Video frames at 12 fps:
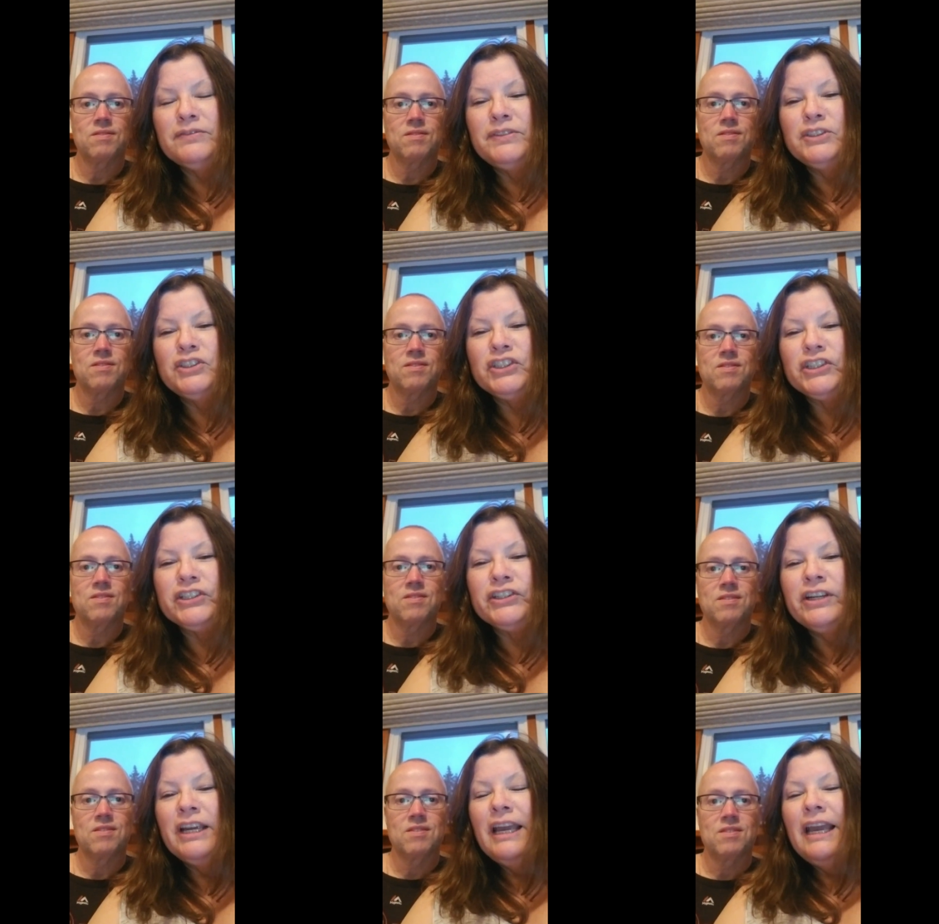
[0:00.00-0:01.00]

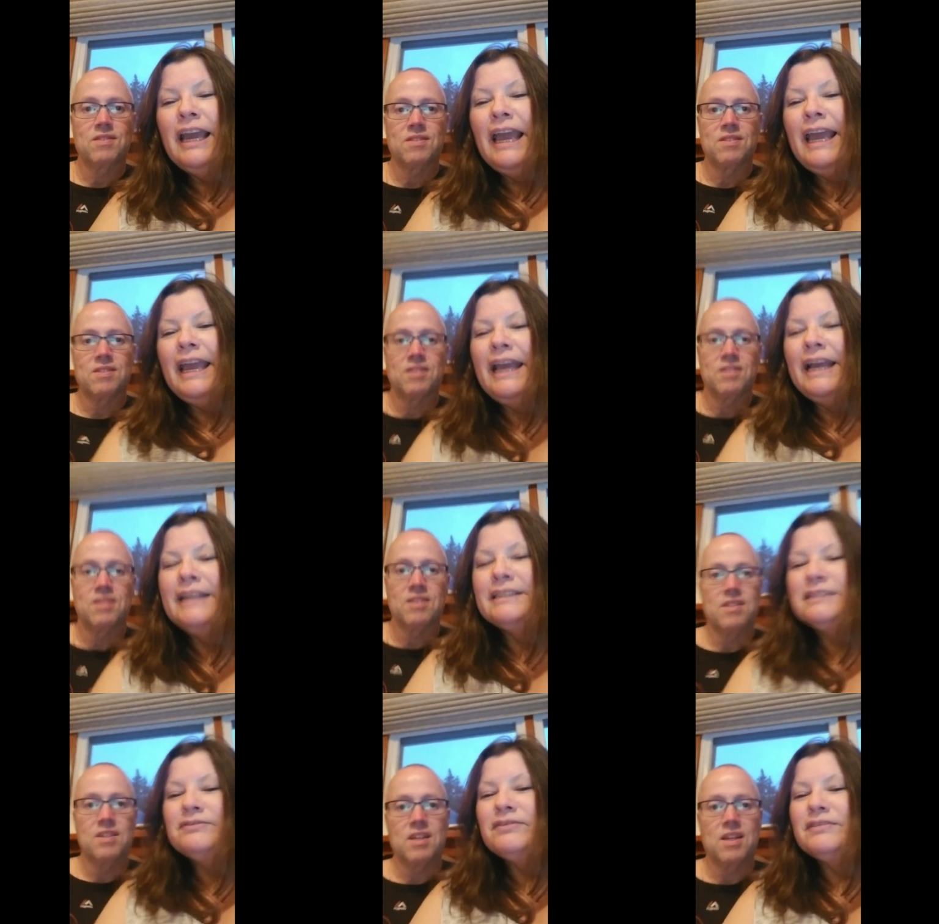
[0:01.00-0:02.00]
Speaker 1: future.
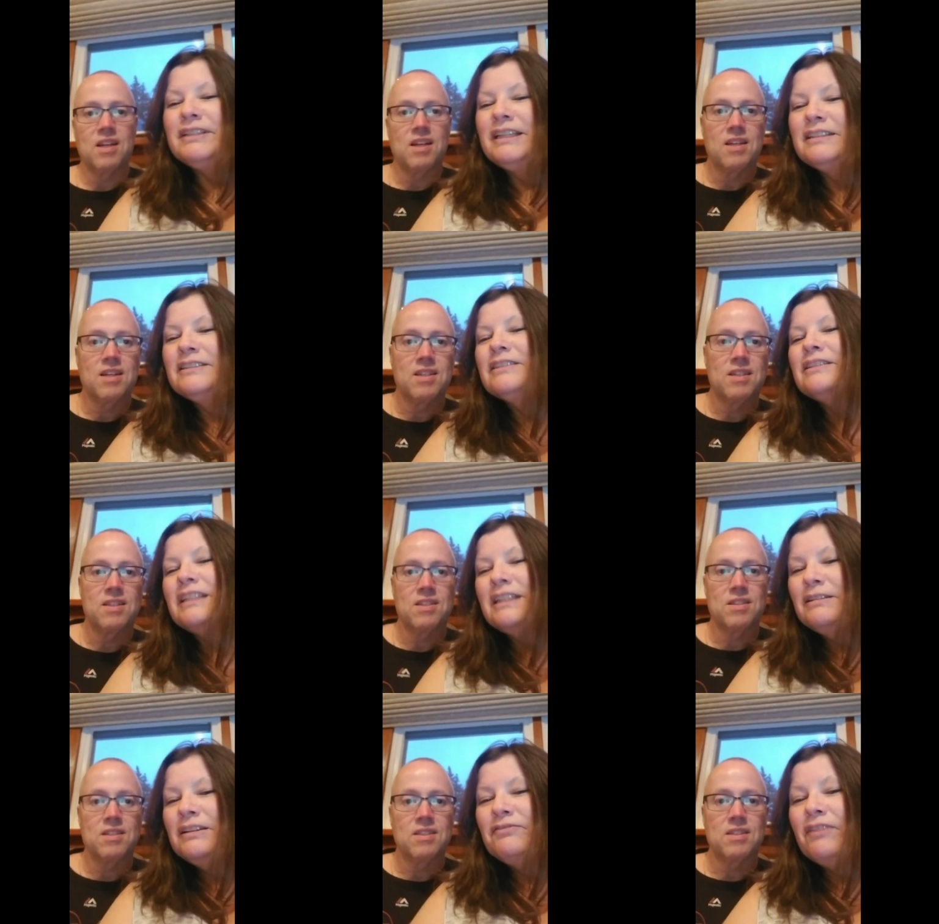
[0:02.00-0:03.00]
And
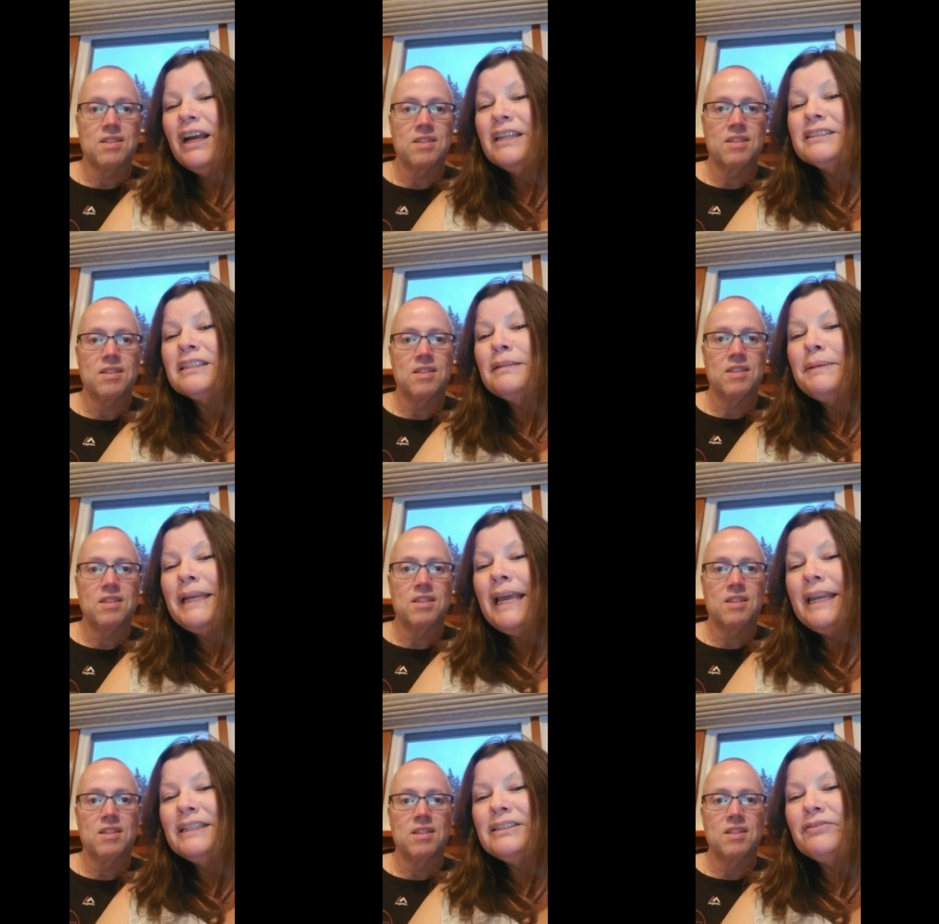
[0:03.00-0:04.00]
Ryan's going to be
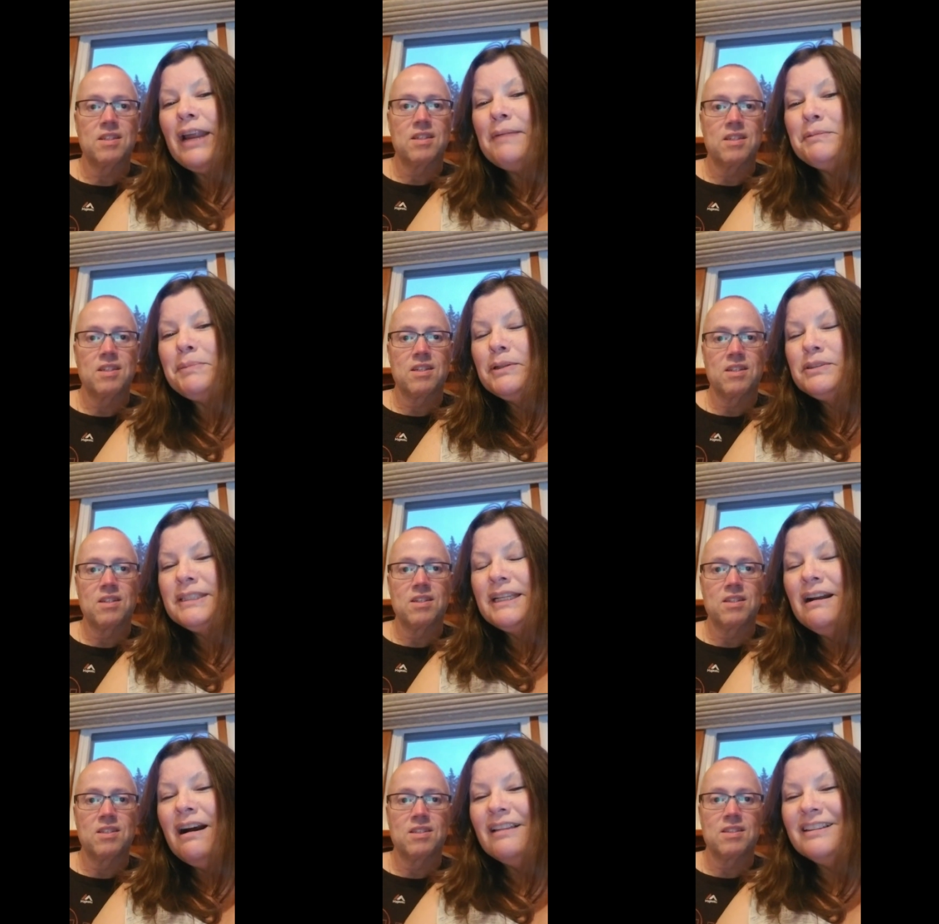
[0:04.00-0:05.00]
heading to Ramapo State
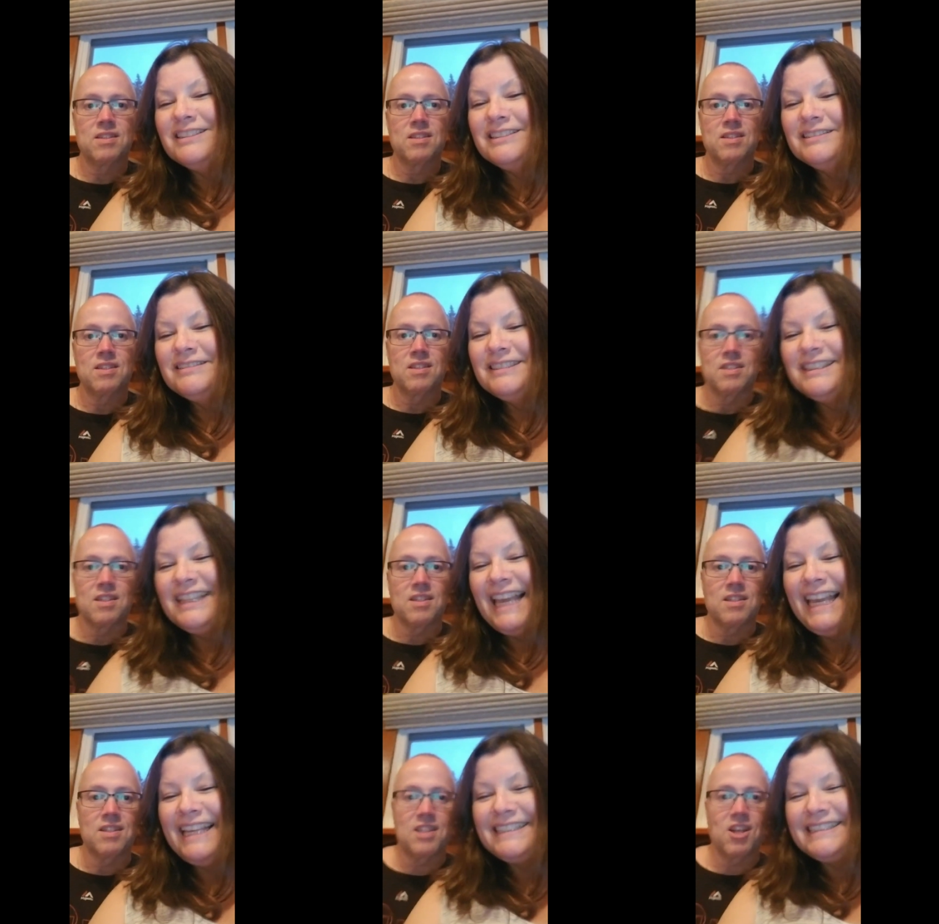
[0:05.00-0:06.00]
College.
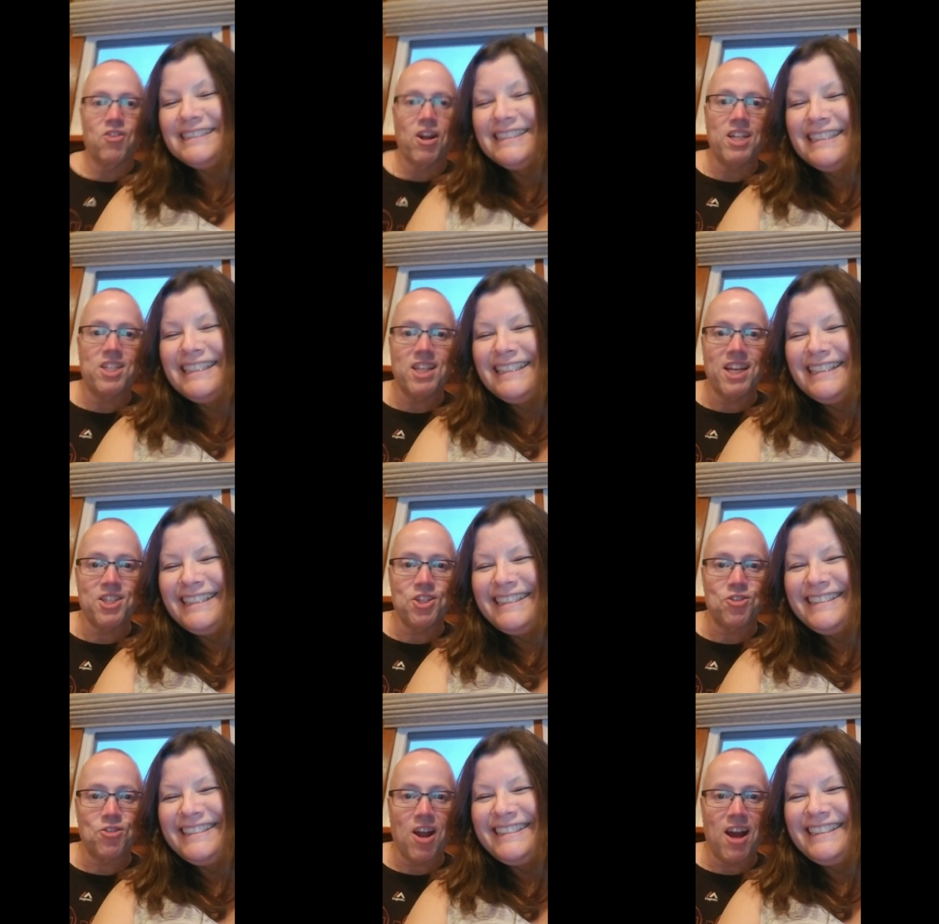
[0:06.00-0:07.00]
Thanks.
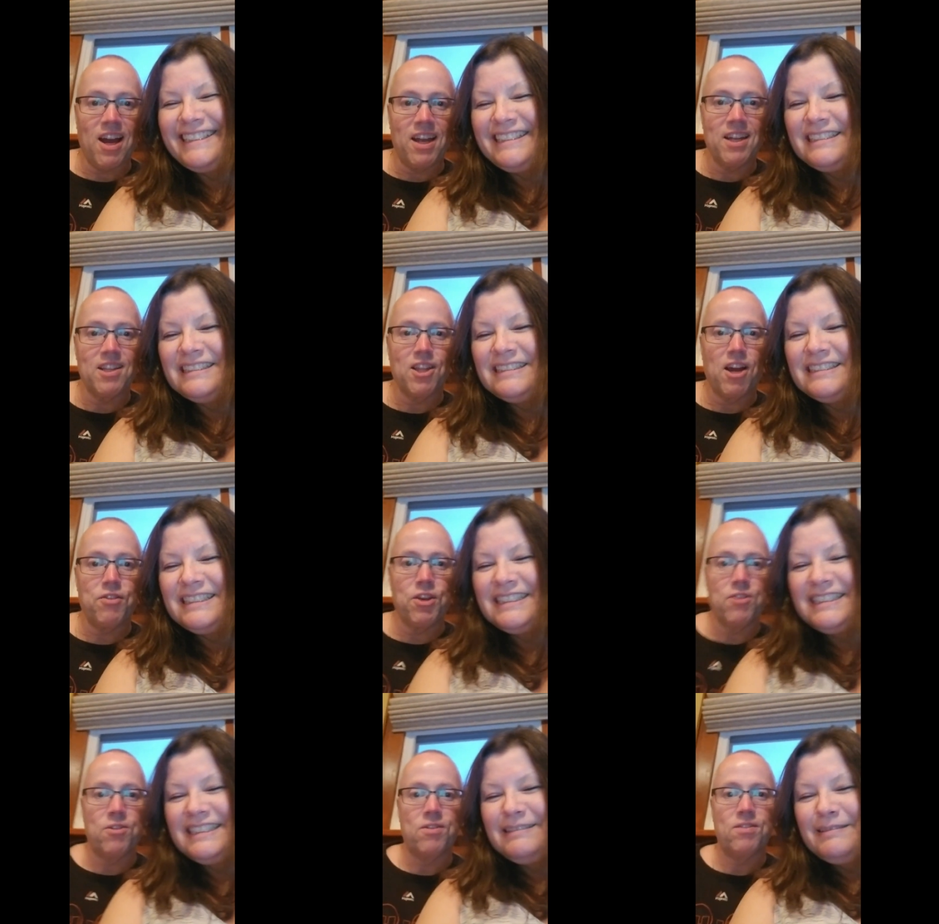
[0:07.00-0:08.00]
Speaker 2: Congratulations, Ryan. Love
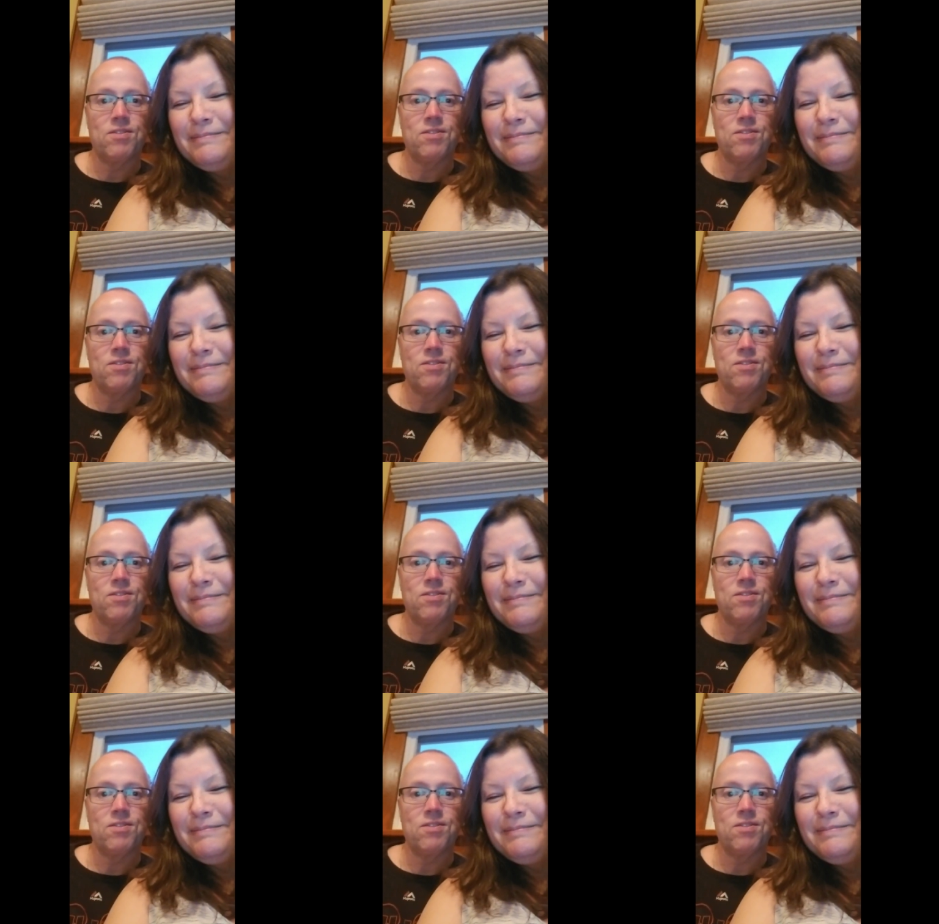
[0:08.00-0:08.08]
you.